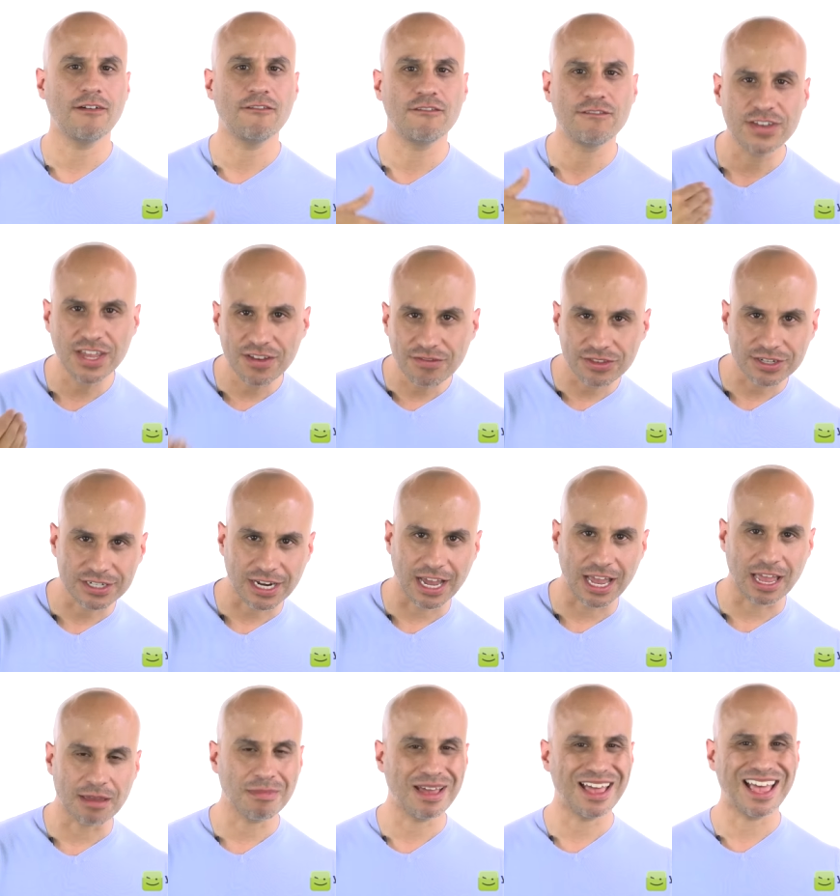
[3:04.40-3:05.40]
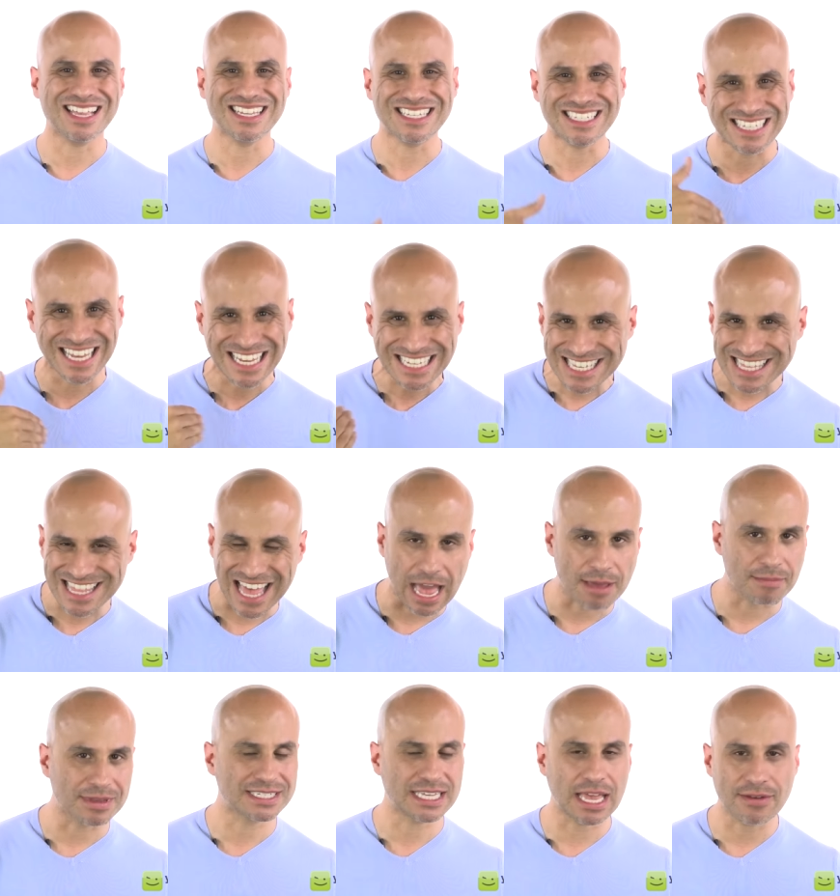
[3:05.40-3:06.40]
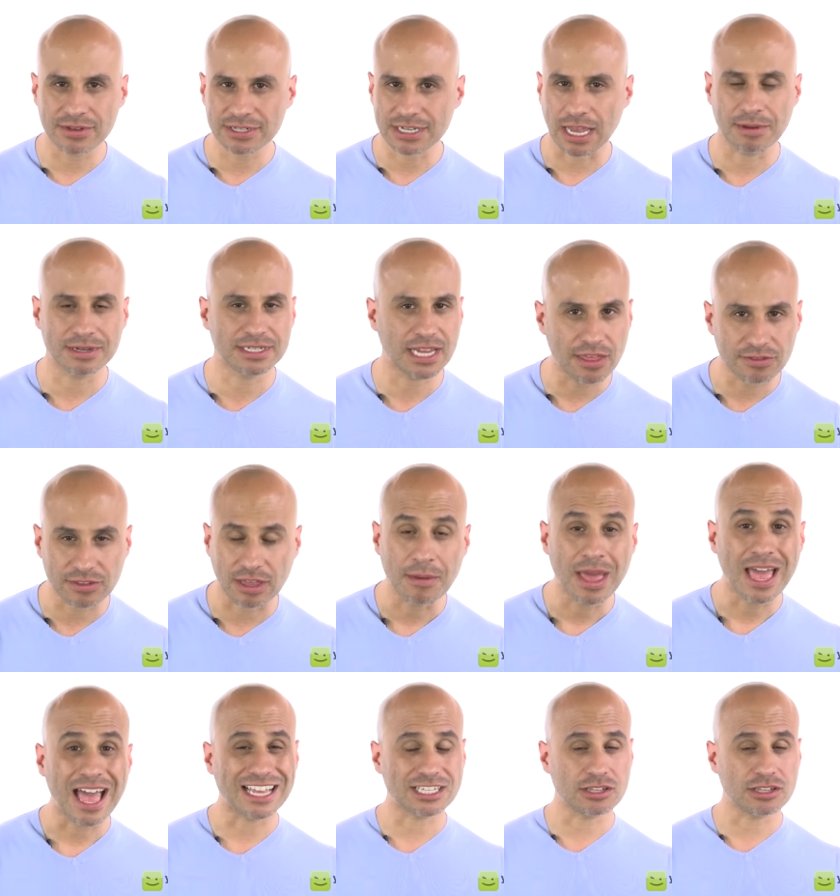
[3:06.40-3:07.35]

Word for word: a fifth time, a sixth time, a seventh time, a tenth time,